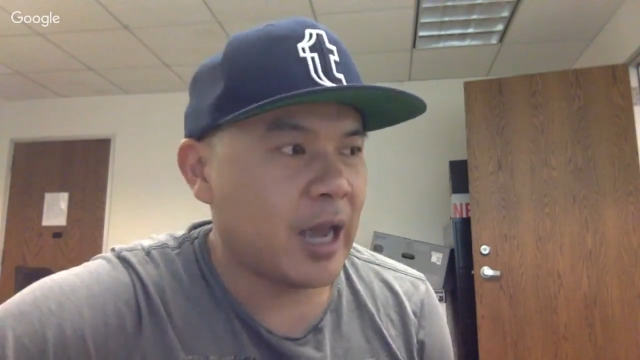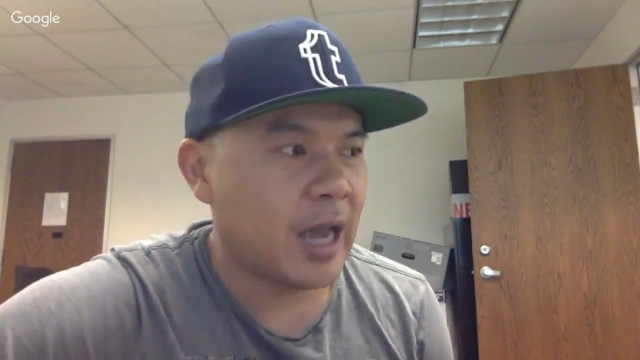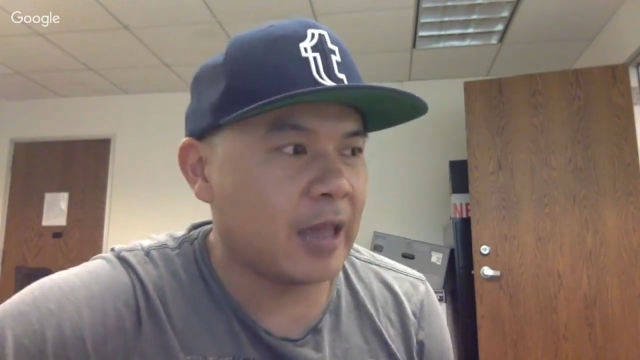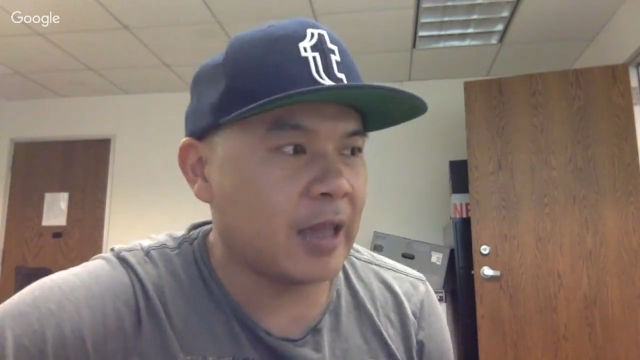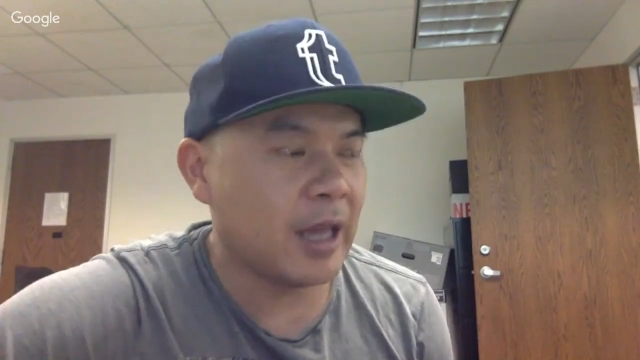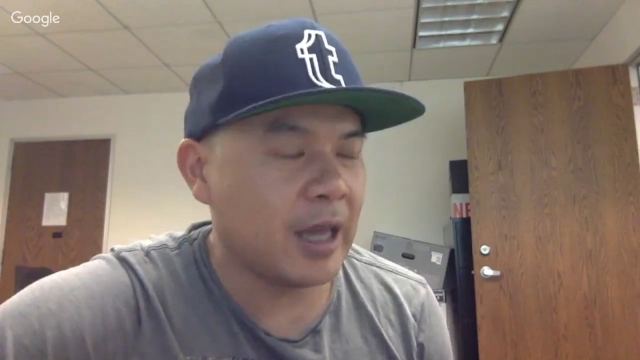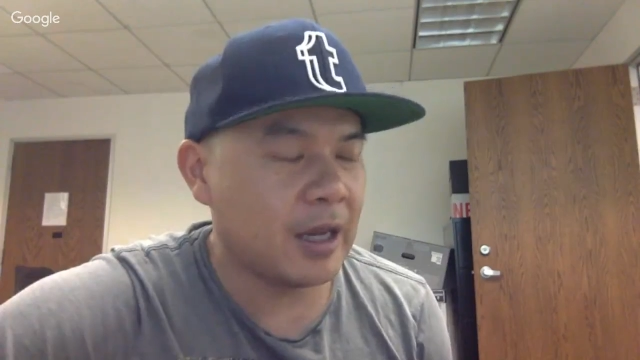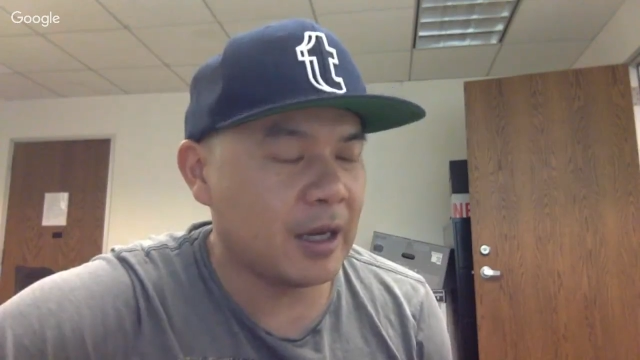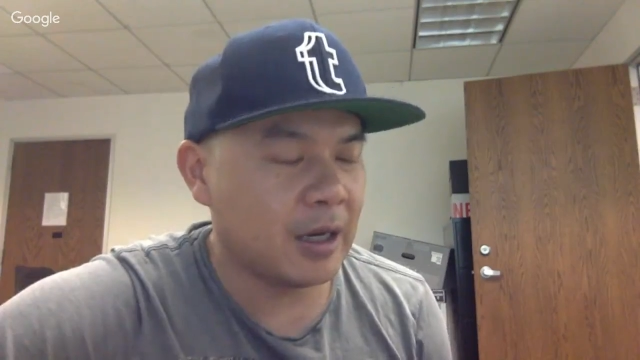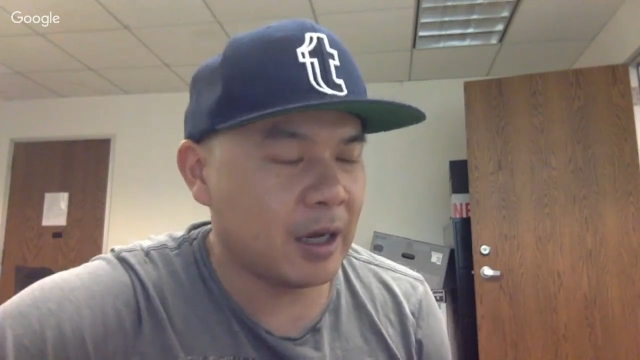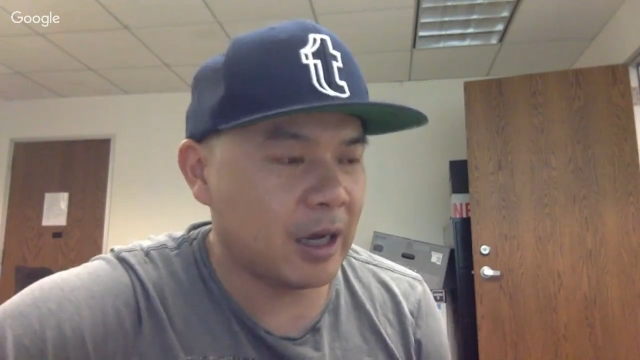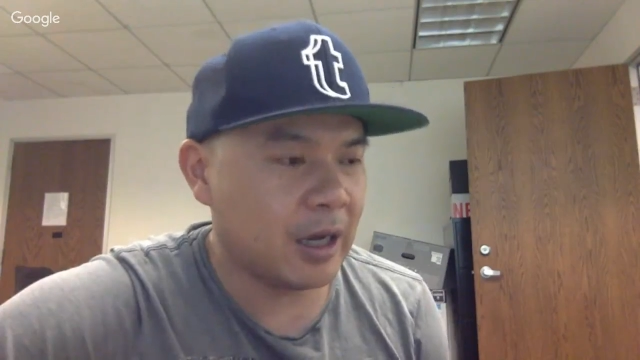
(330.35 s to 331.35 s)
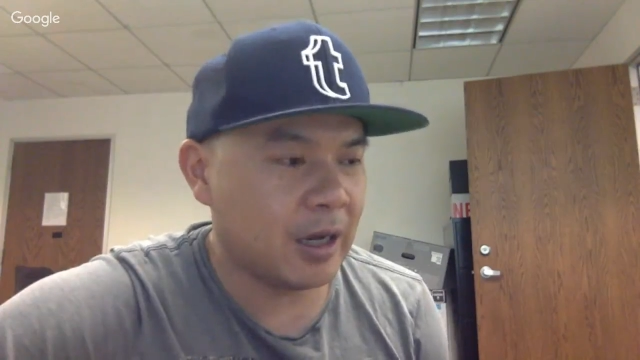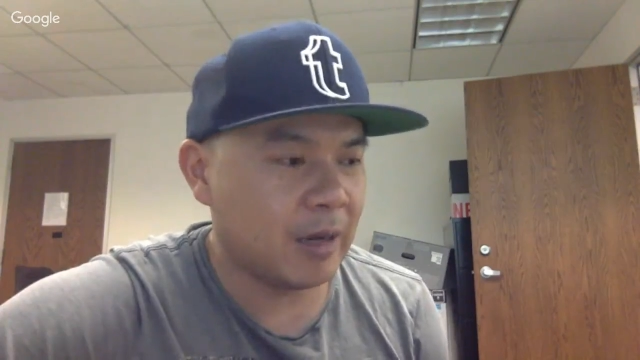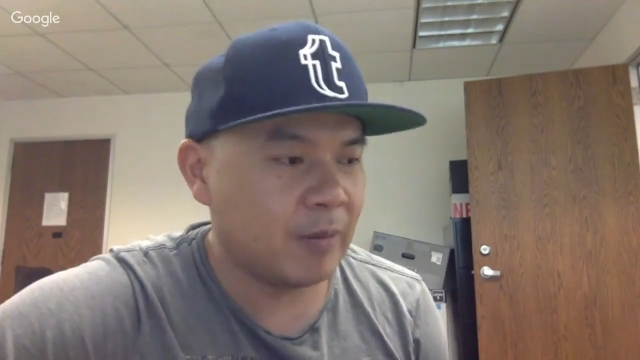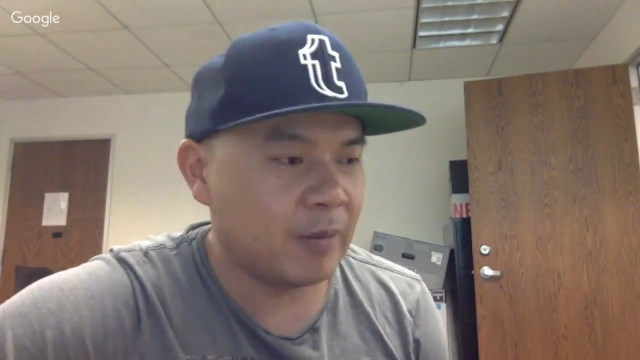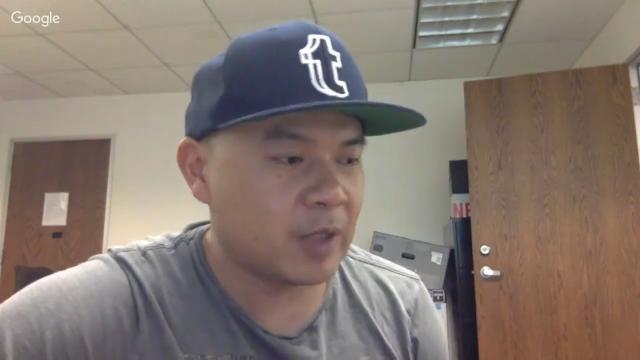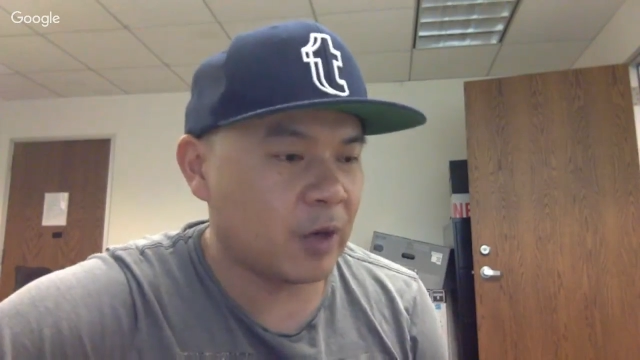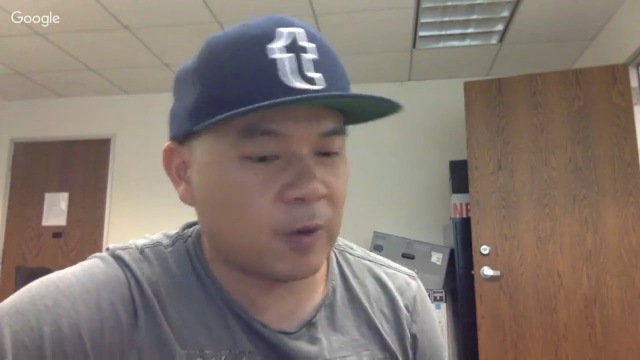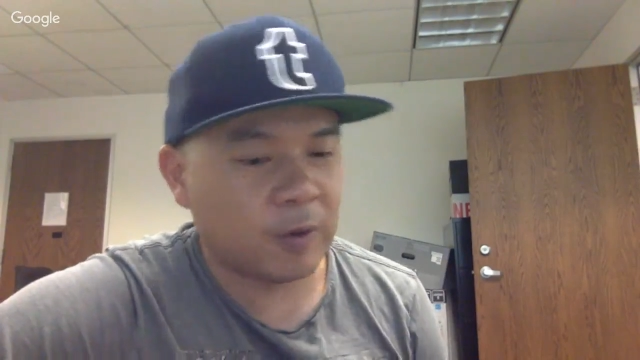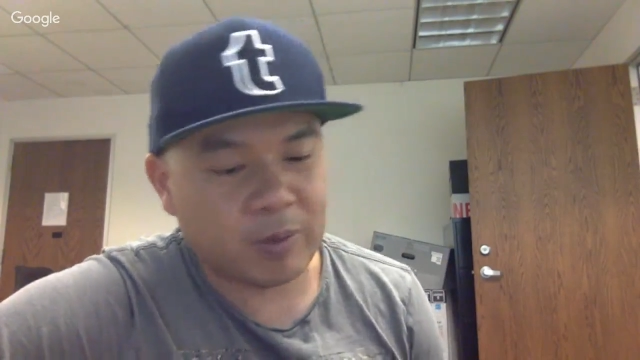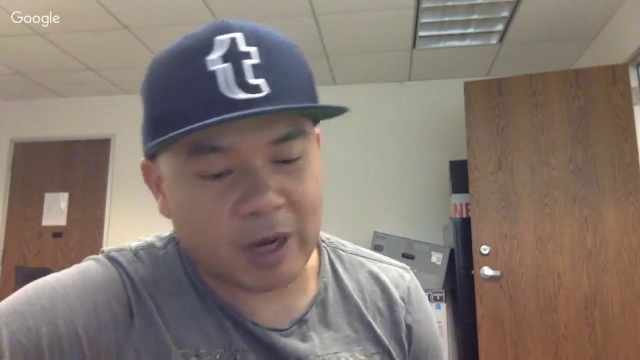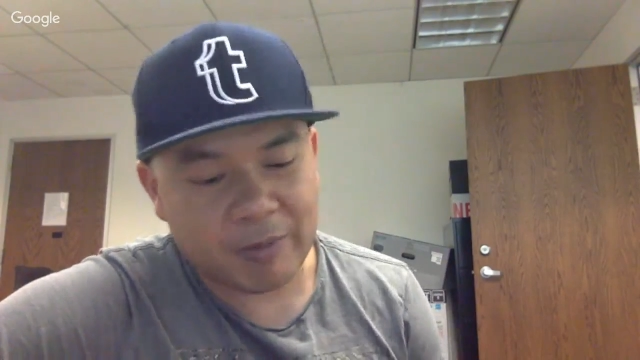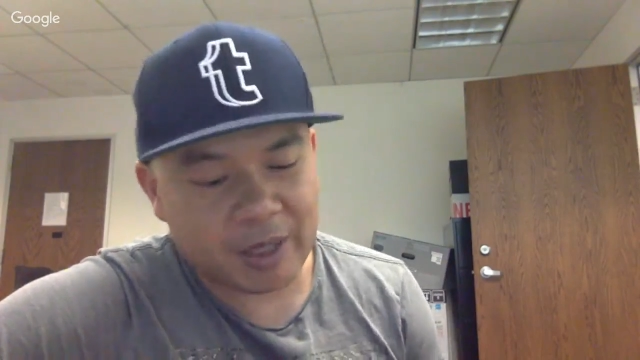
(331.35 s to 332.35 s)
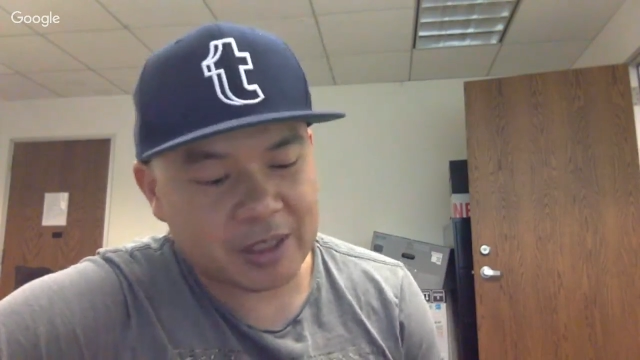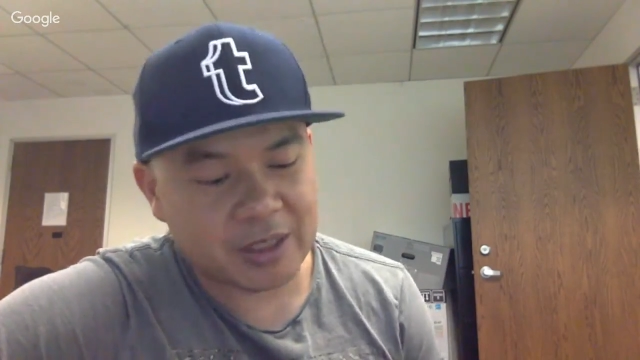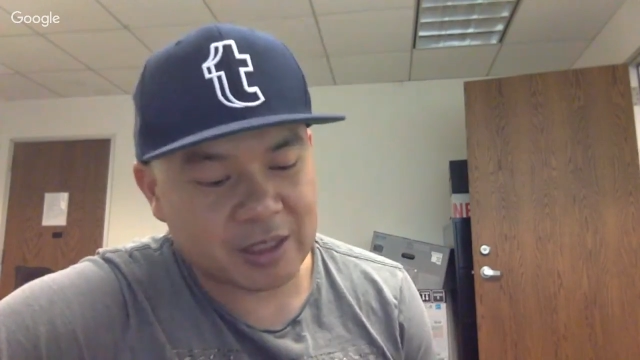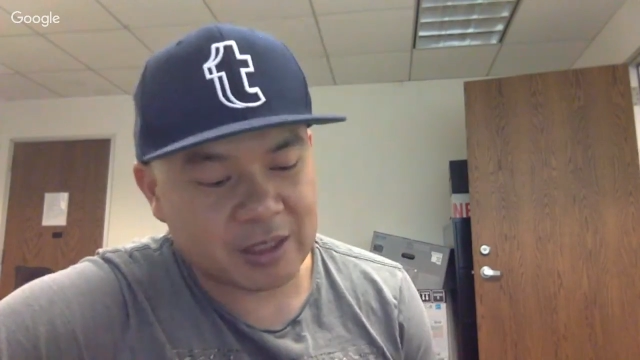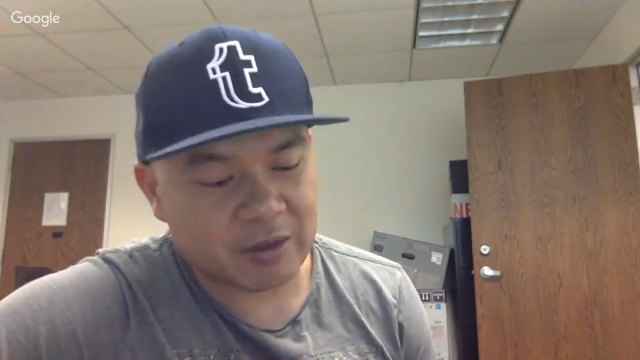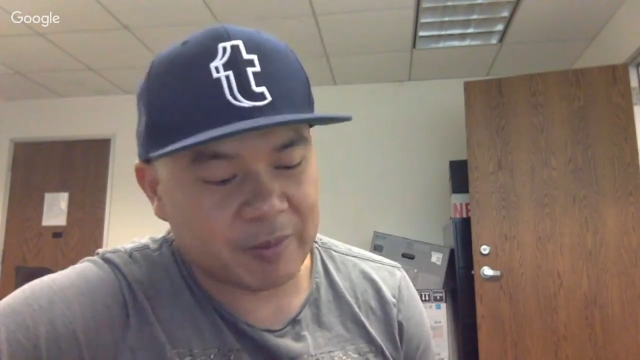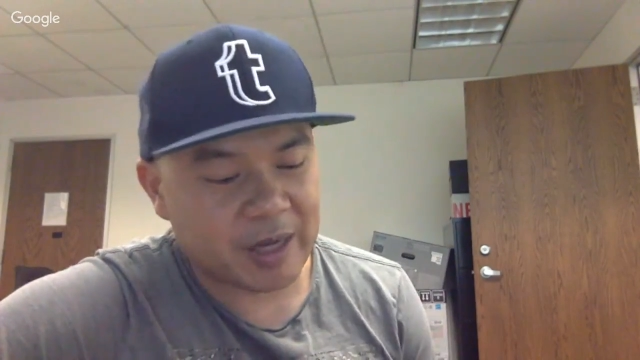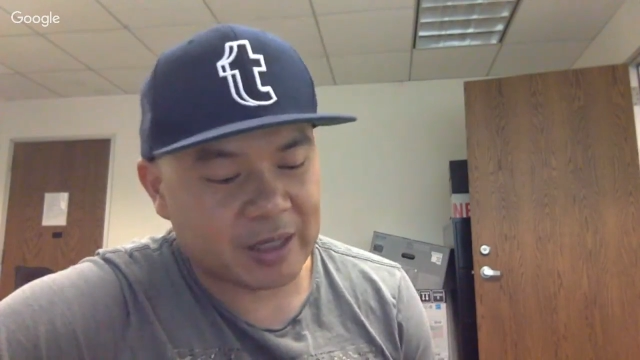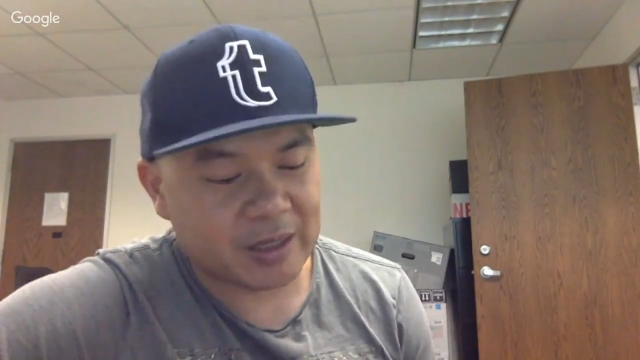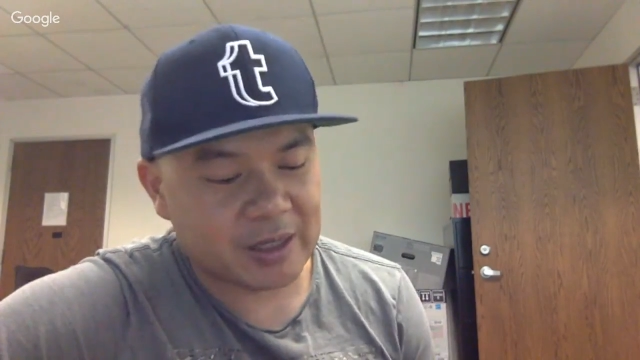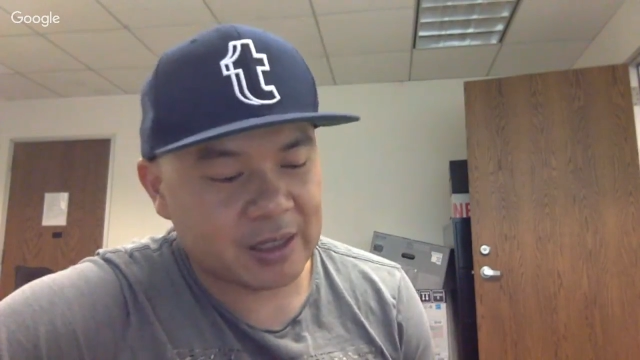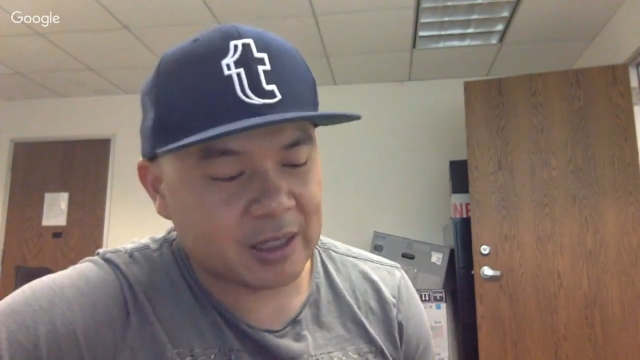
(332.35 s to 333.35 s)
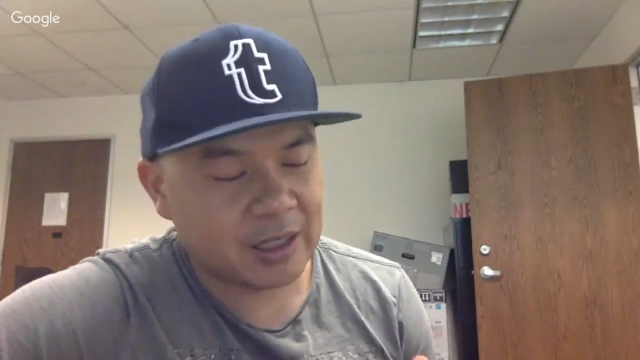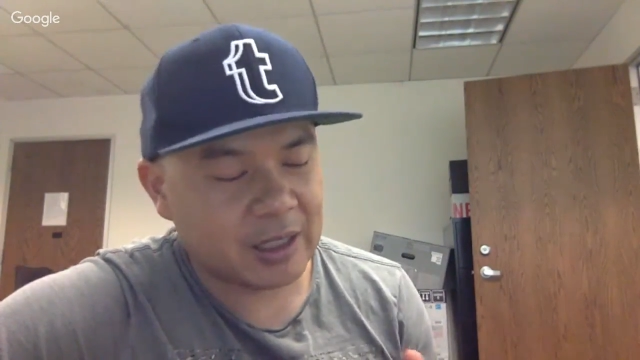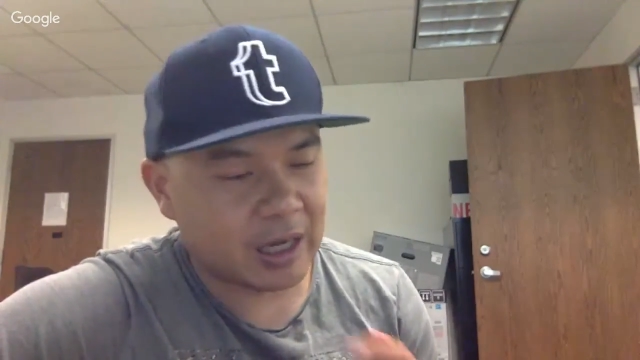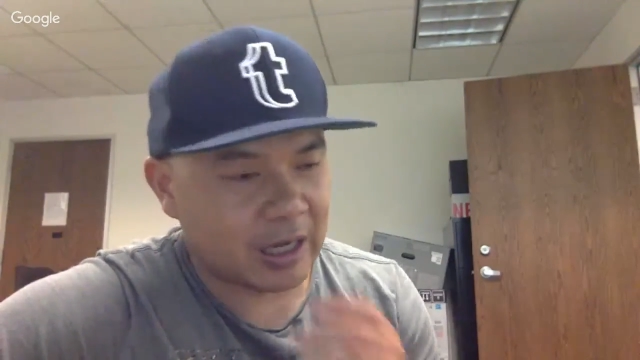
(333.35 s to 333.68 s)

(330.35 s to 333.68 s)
And then, so for Pride and Prejudice, going back to Lizzie,